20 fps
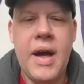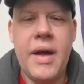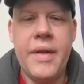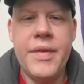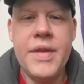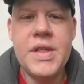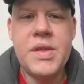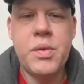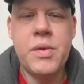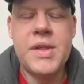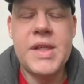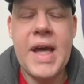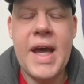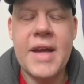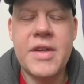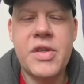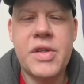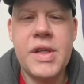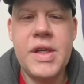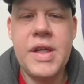This was
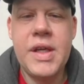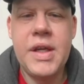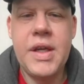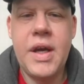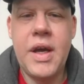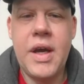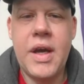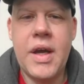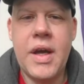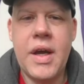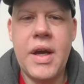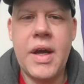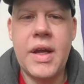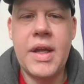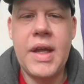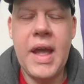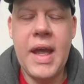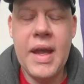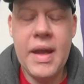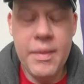actually a
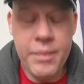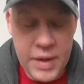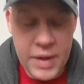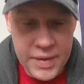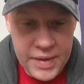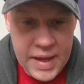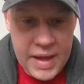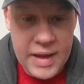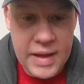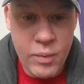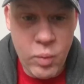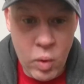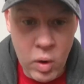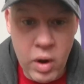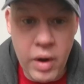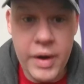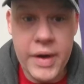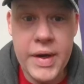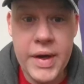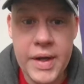game that they
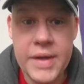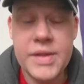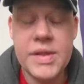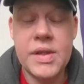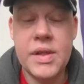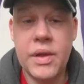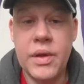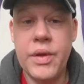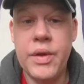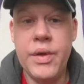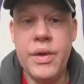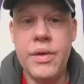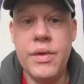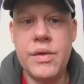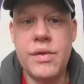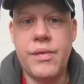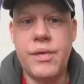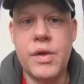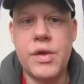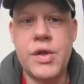wanted us to
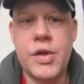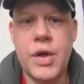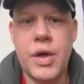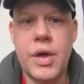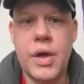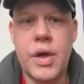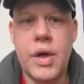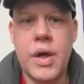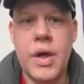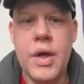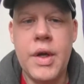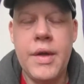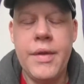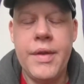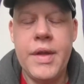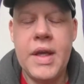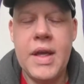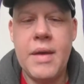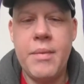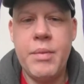lose for sure,
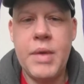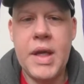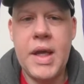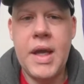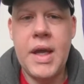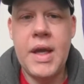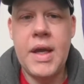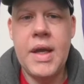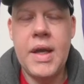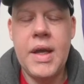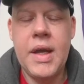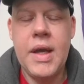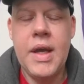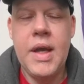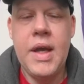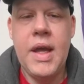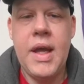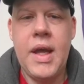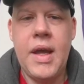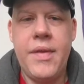the NBA,
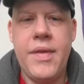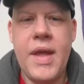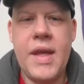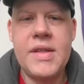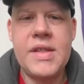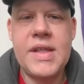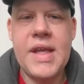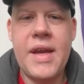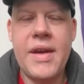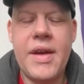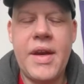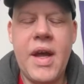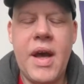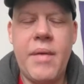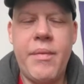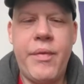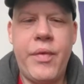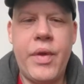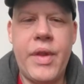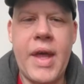and they set it
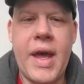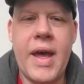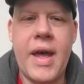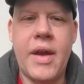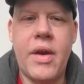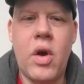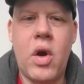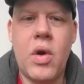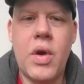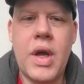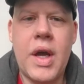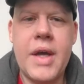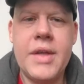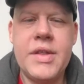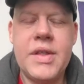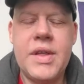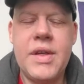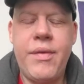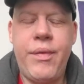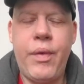up for that all
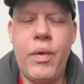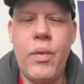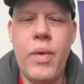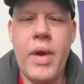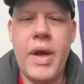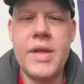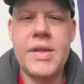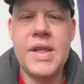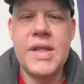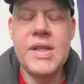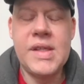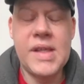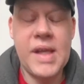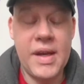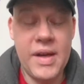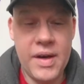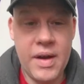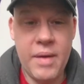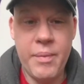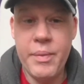kinds of different ways. They set
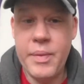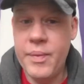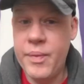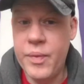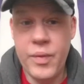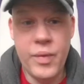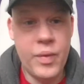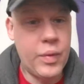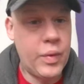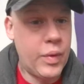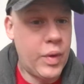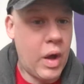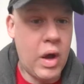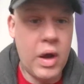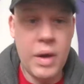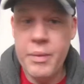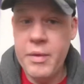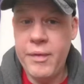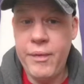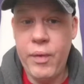it up
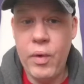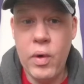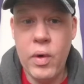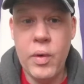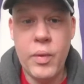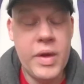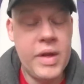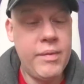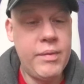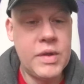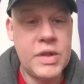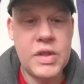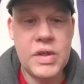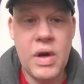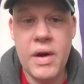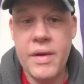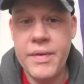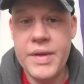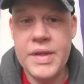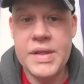long before we even
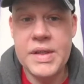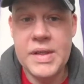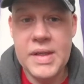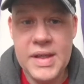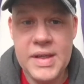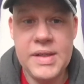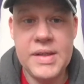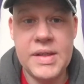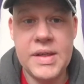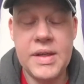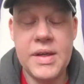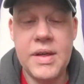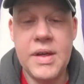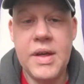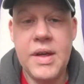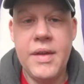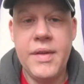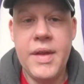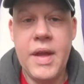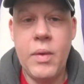started the season.
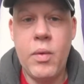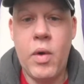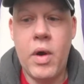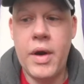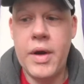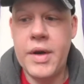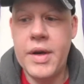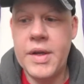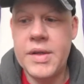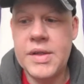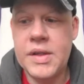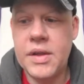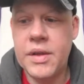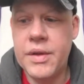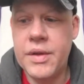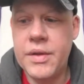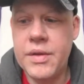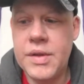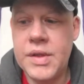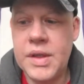They wanted us to
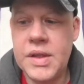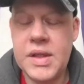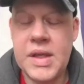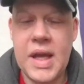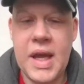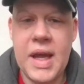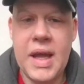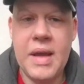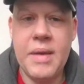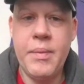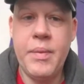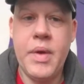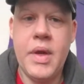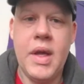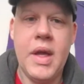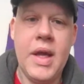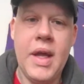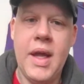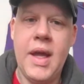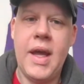lose this game,
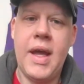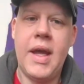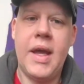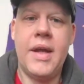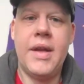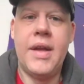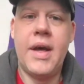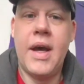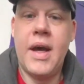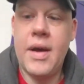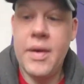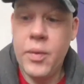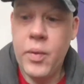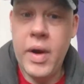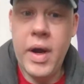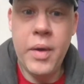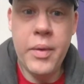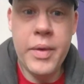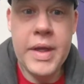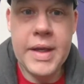and
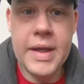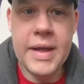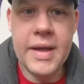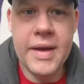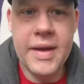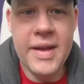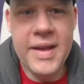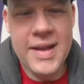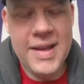well, we did.